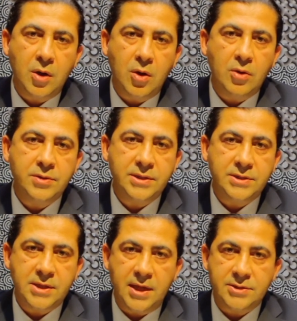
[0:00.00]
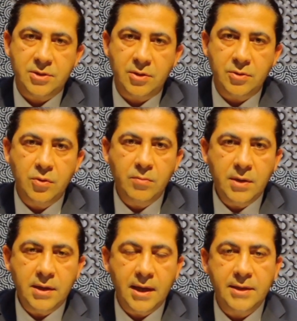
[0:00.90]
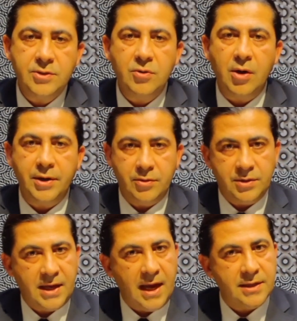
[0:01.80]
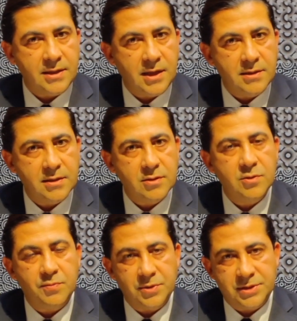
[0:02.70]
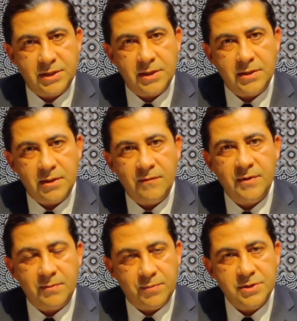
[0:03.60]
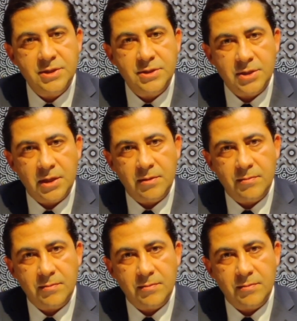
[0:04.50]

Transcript: all these tests are normal and you are a good candidate to proceed with the procedure.